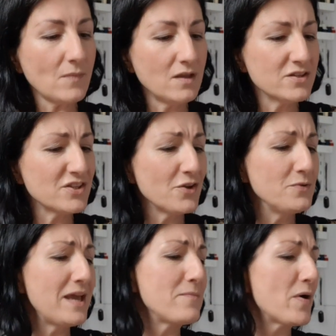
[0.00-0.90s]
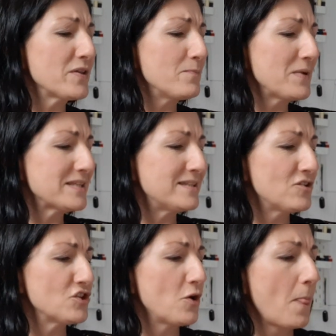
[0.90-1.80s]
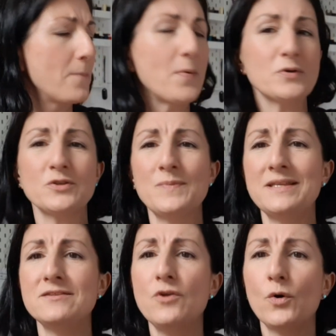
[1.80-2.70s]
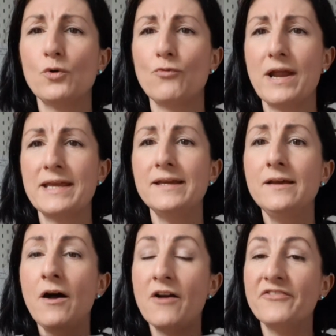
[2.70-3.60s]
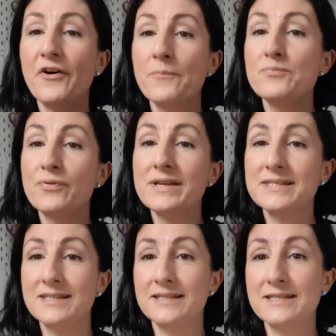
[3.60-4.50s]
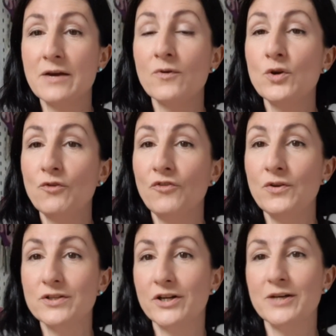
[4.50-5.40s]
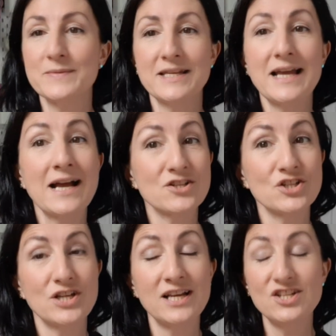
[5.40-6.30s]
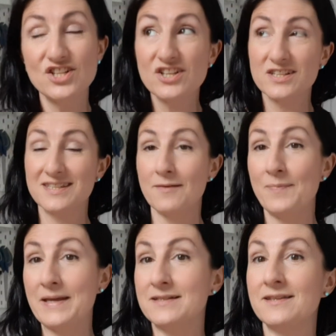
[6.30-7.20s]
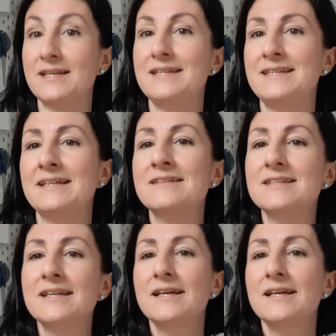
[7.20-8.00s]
So yeah, my stitching on the bottom is not great. I've pressed this now a good few times, and it actually does sit better than it did.